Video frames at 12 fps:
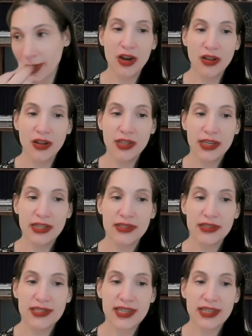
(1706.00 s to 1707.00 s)
All it
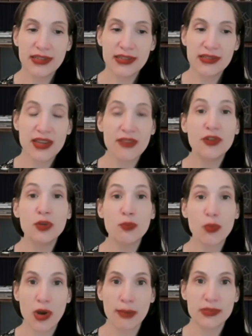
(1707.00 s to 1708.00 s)
is a few
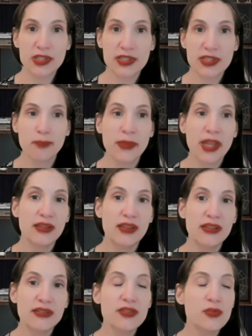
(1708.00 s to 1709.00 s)
prompts.
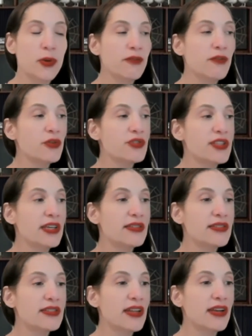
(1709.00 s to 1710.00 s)
This is one of those
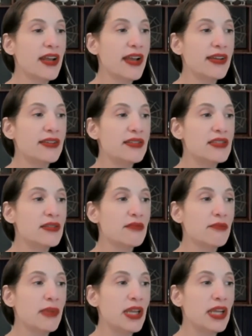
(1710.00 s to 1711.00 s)
things that has
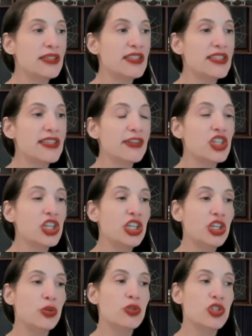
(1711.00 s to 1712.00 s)
made such a
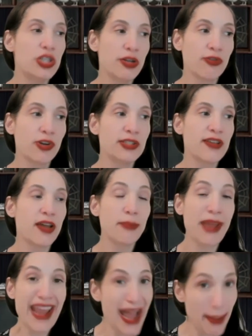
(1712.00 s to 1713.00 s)
huge difference on
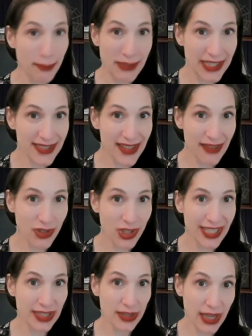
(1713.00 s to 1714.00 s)
my happiness
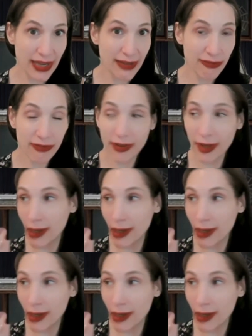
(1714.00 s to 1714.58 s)
level in life.